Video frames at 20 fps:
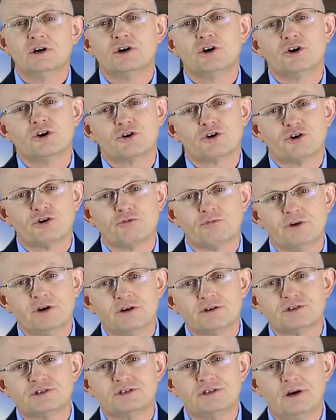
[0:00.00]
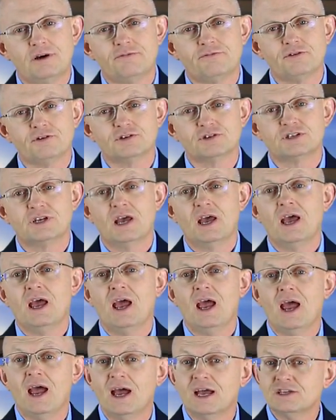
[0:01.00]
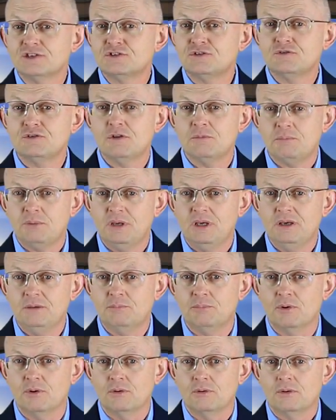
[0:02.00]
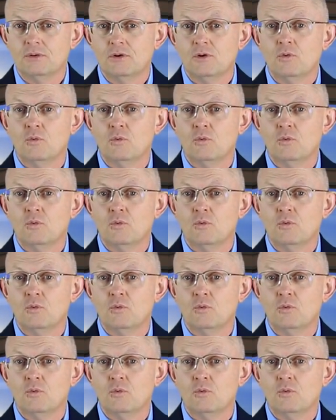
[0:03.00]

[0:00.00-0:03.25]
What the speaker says: Her career suffers, as do the people